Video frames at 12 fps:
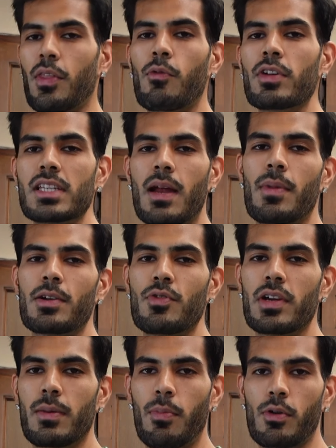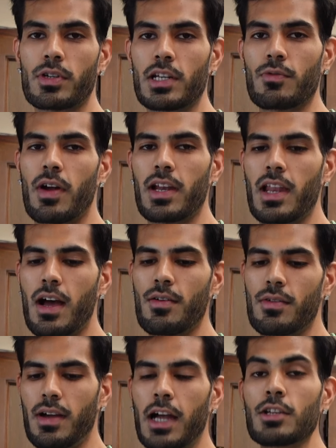The reason I'm not drinking protein right
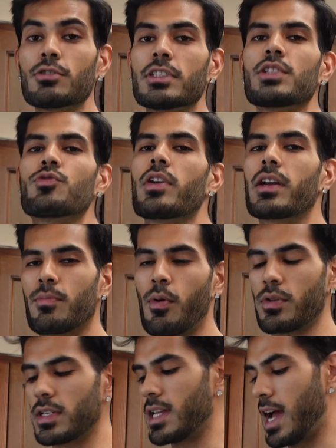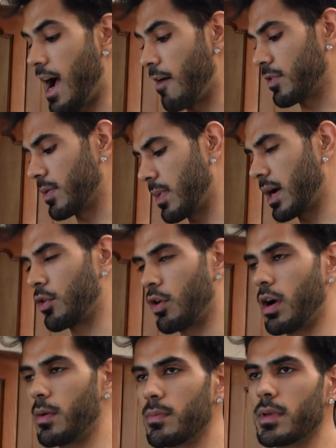now, I usually drink protein after my
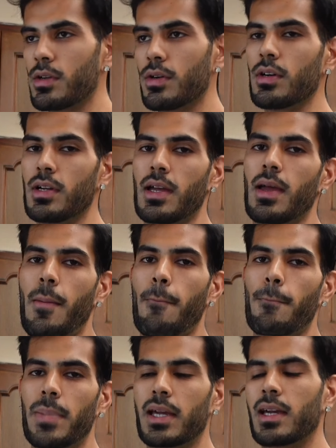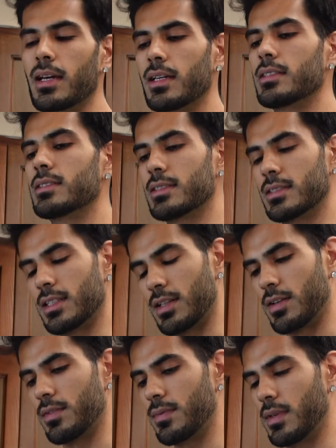carb meal because, you know,